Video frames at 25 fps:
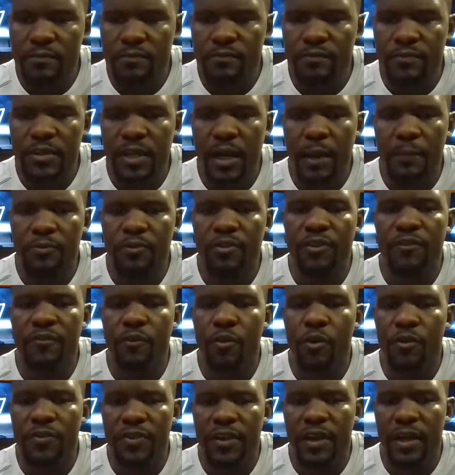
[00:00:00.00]
top 3,
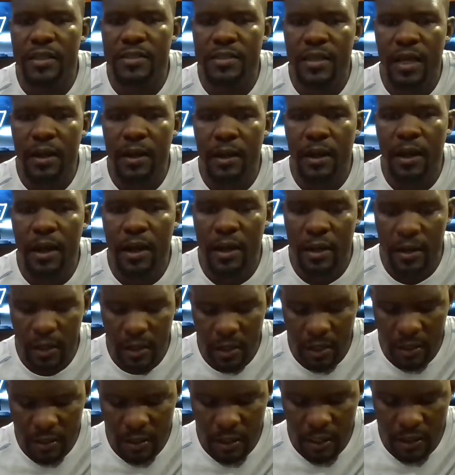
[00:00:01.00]
4 things I
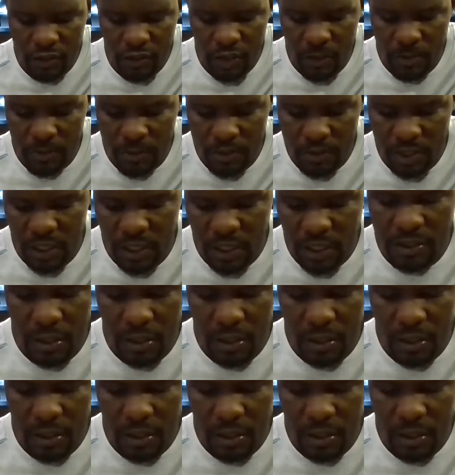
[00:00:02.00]
try to portray as a